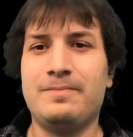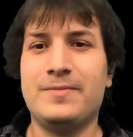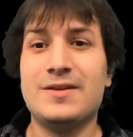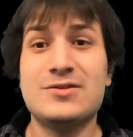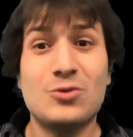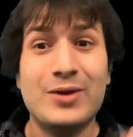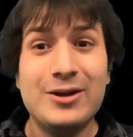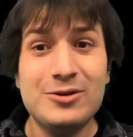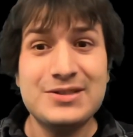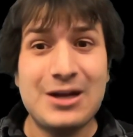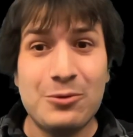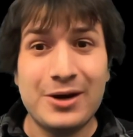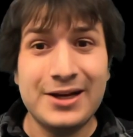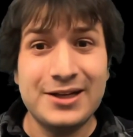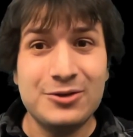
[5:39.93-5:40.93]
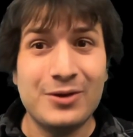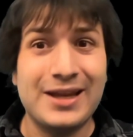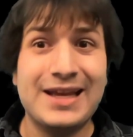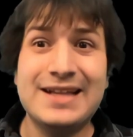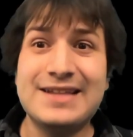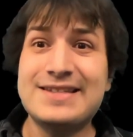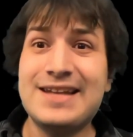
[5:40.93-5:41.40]
So here's how we're gonna do it.
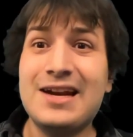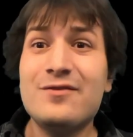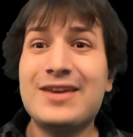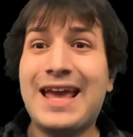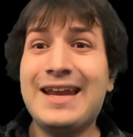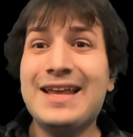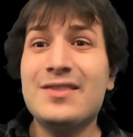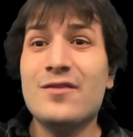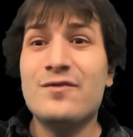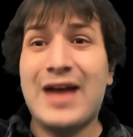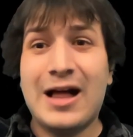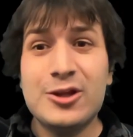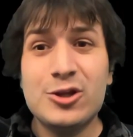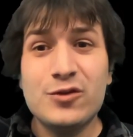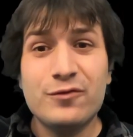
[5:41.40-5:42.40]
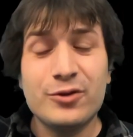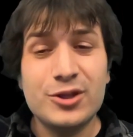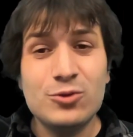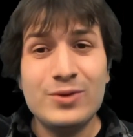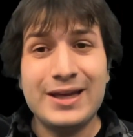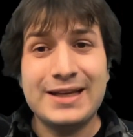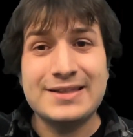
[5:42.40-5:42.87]
Instead of getting the value for
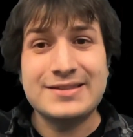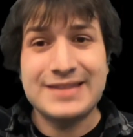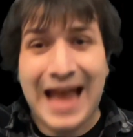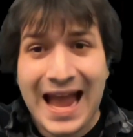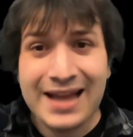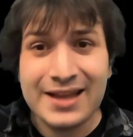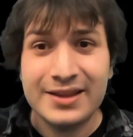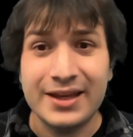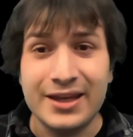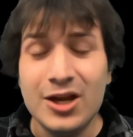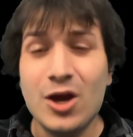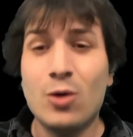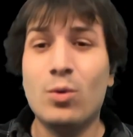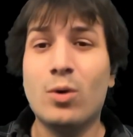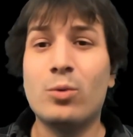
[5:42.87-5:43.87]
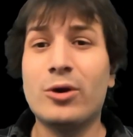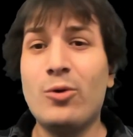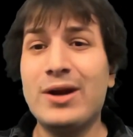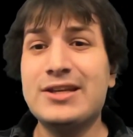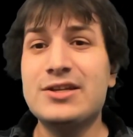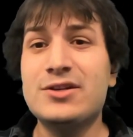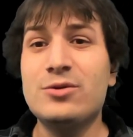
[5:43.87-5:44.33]
U exactly, what we're
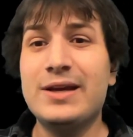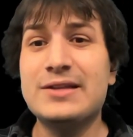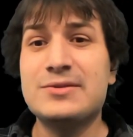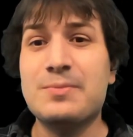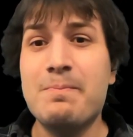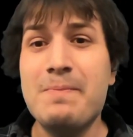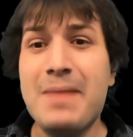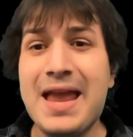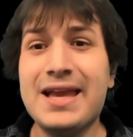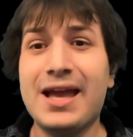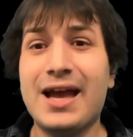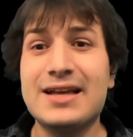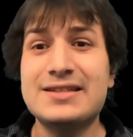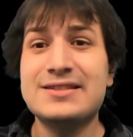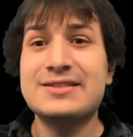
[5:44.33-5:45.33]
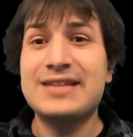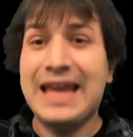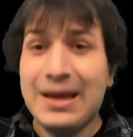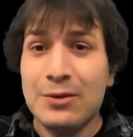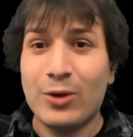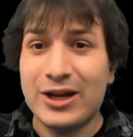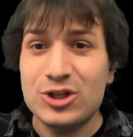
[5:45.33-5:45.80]
going to do is make a
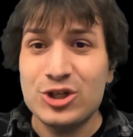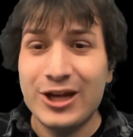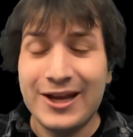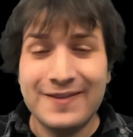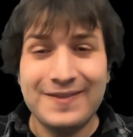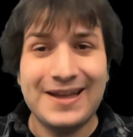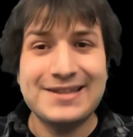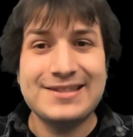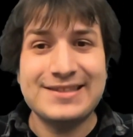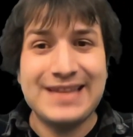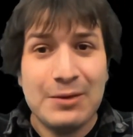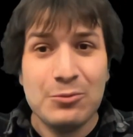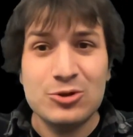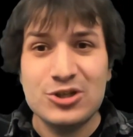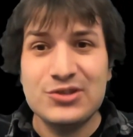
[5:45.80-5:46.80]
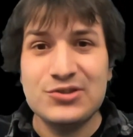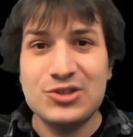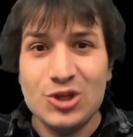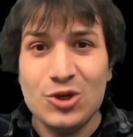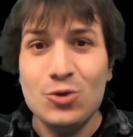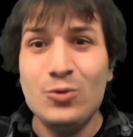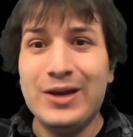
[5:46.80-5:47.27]
sandwich that sandwiches
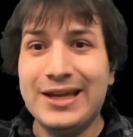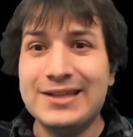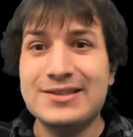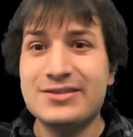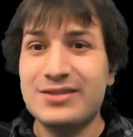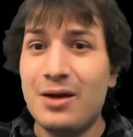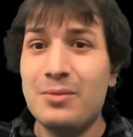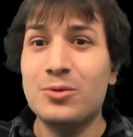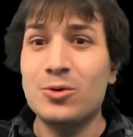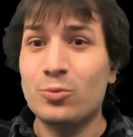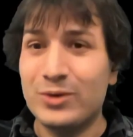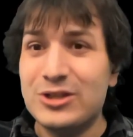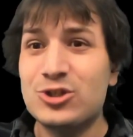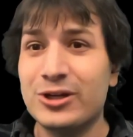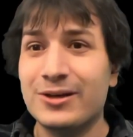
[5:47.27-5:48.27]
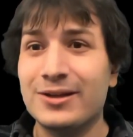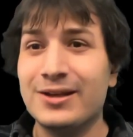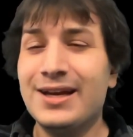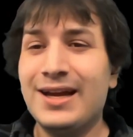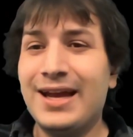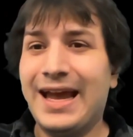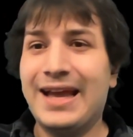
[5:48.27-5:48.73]
U in some region.
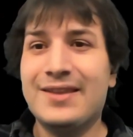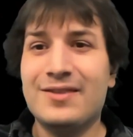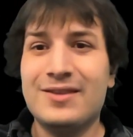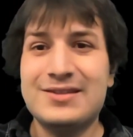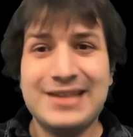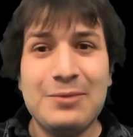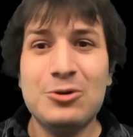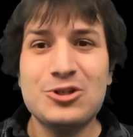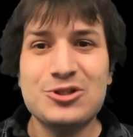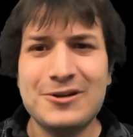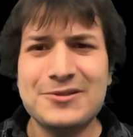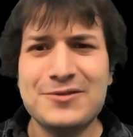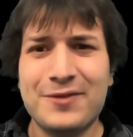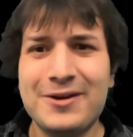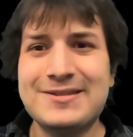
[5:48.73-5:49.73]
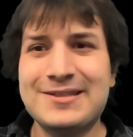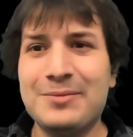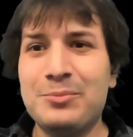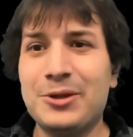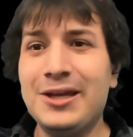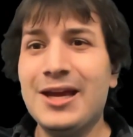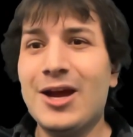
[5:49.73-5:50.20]
And the sandwich starts very
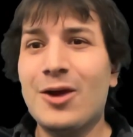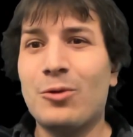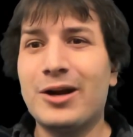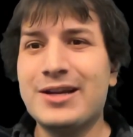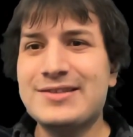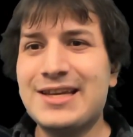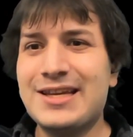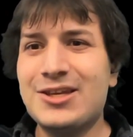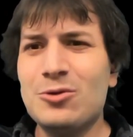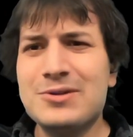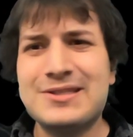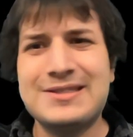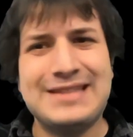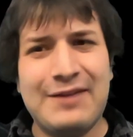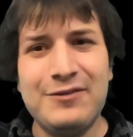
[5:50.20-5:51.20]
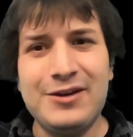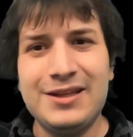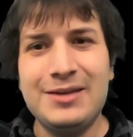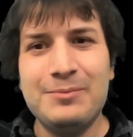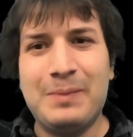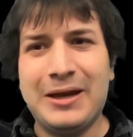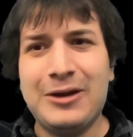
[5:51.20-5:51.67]
simply. We're gonna say U is
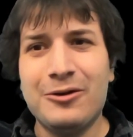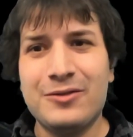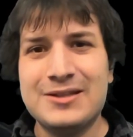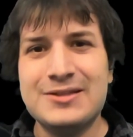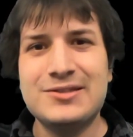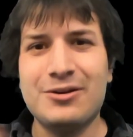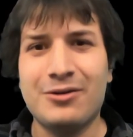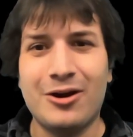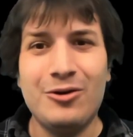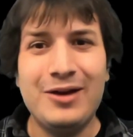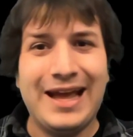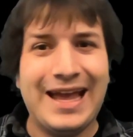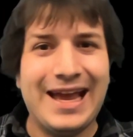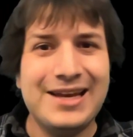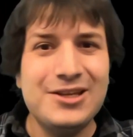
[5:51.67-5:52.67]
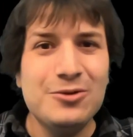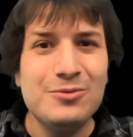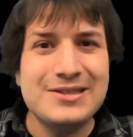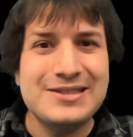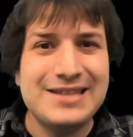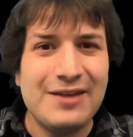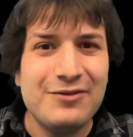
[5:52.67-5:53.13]
definitely bigger than zero, and U
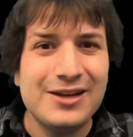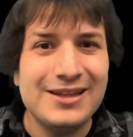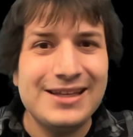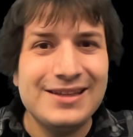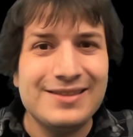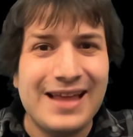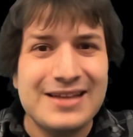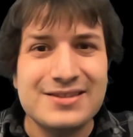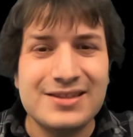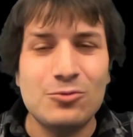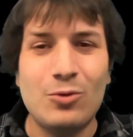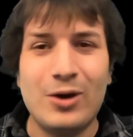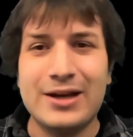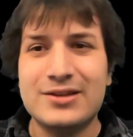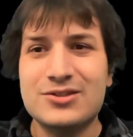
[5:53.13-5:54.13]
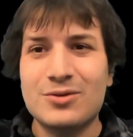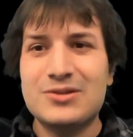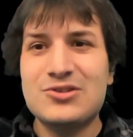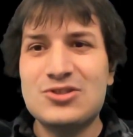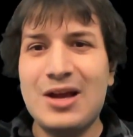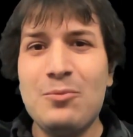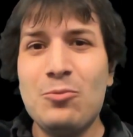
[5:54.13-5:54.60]
is definitely less than one. So it's
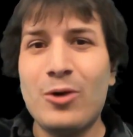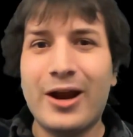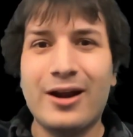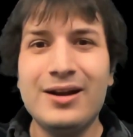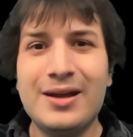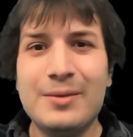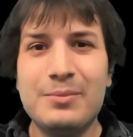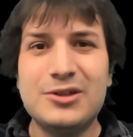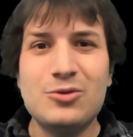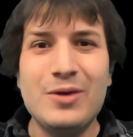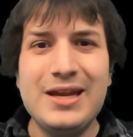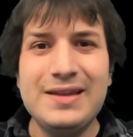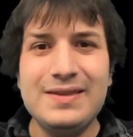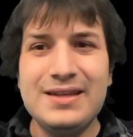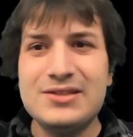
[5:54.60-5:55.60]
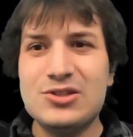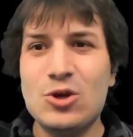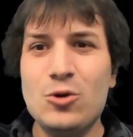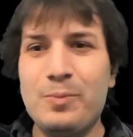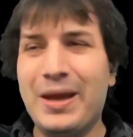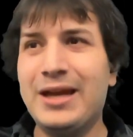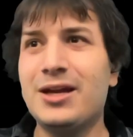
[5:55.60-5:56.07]
somewhere between these two
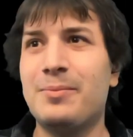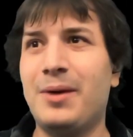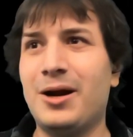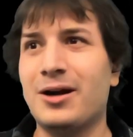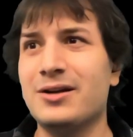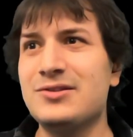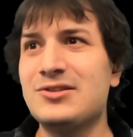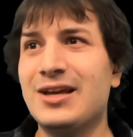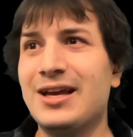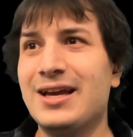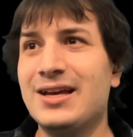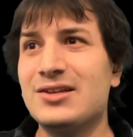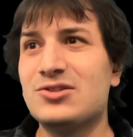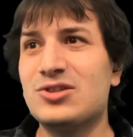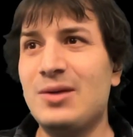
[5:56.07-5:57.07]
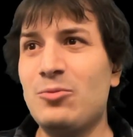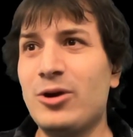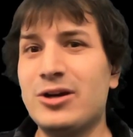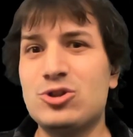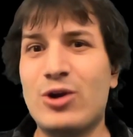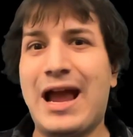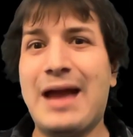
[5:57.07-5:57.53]
pink bars, somewhere
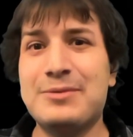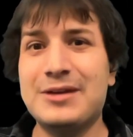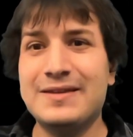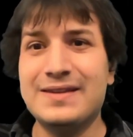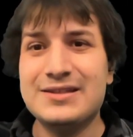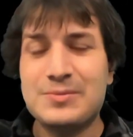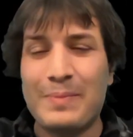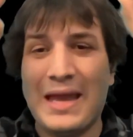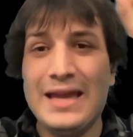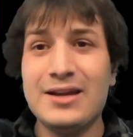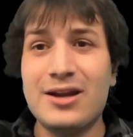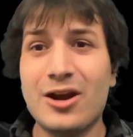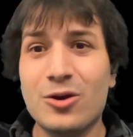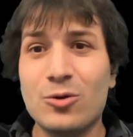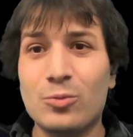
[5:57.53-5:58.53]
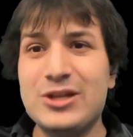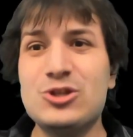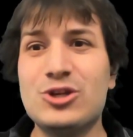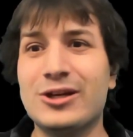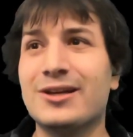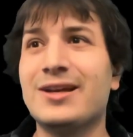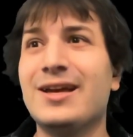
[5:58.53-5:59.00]
trapped in this pink region.